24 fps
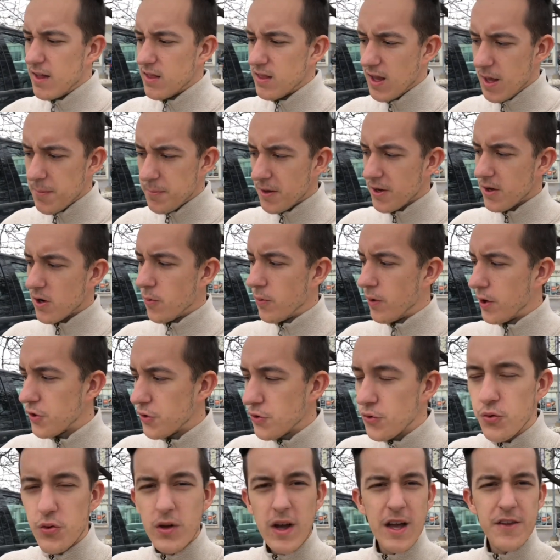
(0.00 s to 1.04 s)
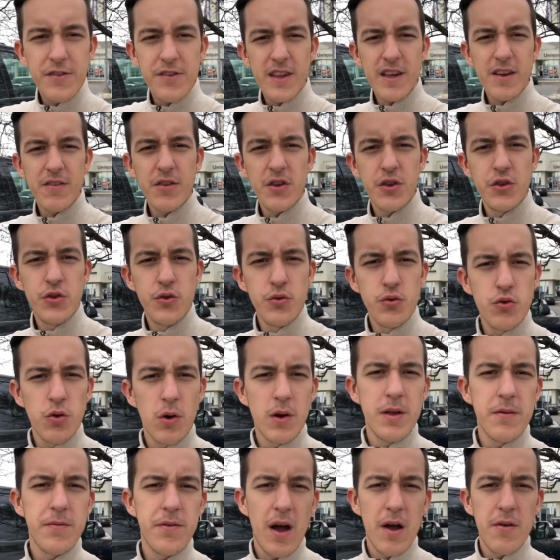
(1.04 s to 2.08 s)
Let me know what you guys think of the new
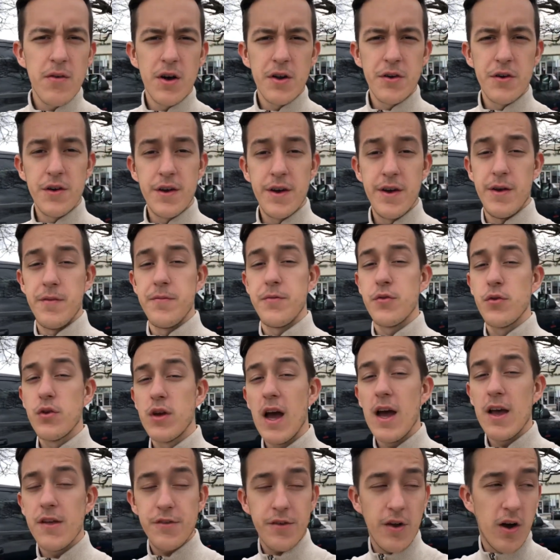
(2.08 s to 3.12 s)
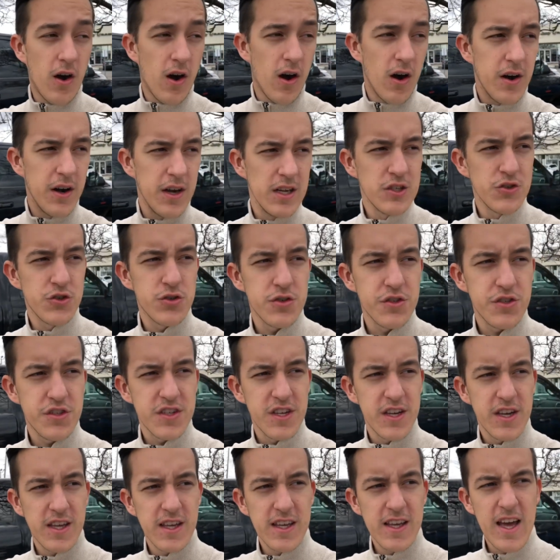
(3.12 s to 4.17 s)
2500, and if you guys are
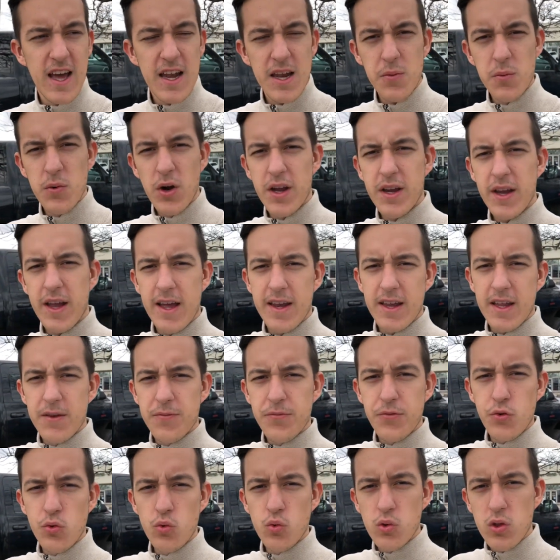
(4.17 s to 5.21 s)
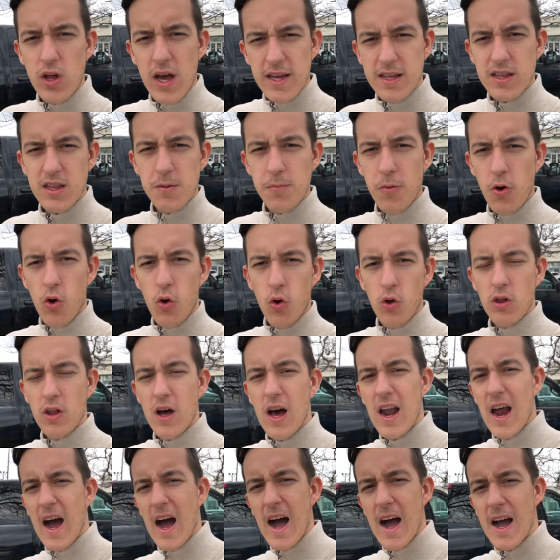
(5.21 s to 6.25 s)
interested in getting one, and if you like them a whole
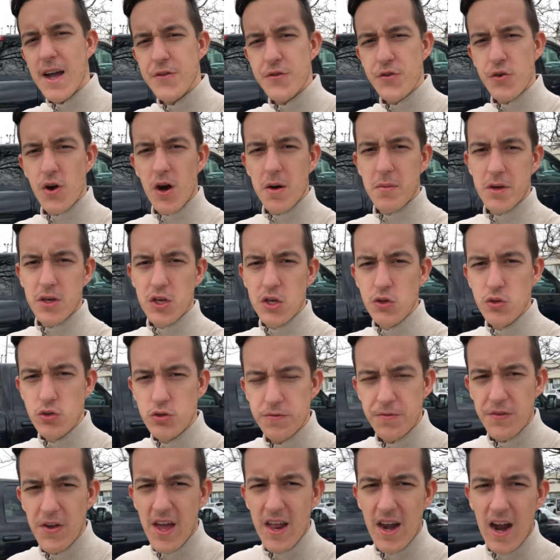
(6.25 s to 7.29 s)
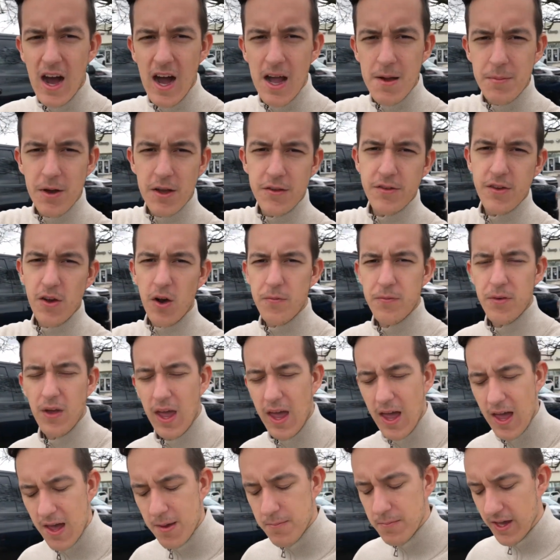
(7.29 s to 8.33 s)
lot. I do. I'm a huge fan. I myself
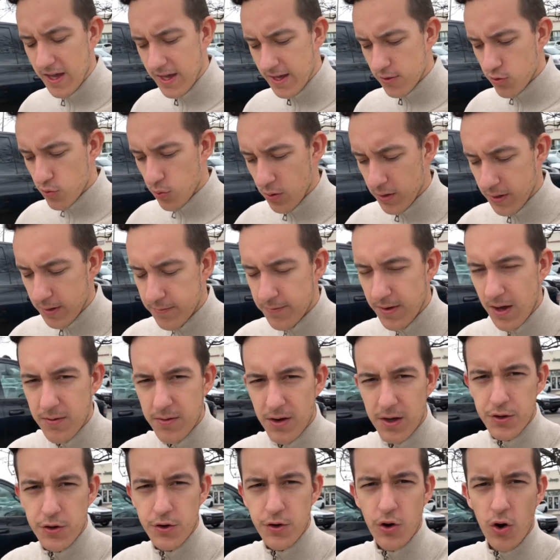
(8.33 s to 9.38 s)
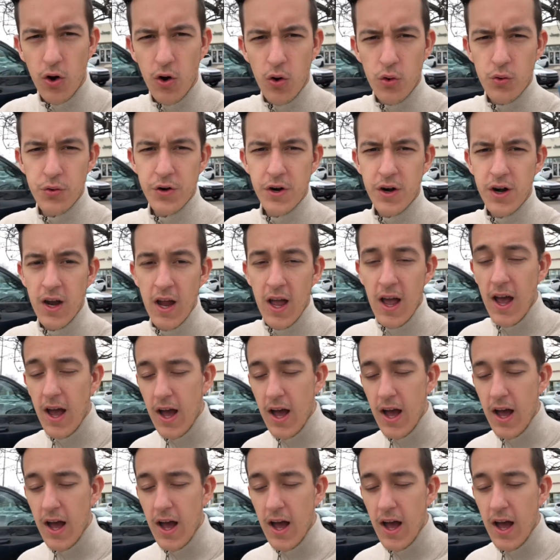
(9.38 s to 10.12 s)
am a 2500 owner.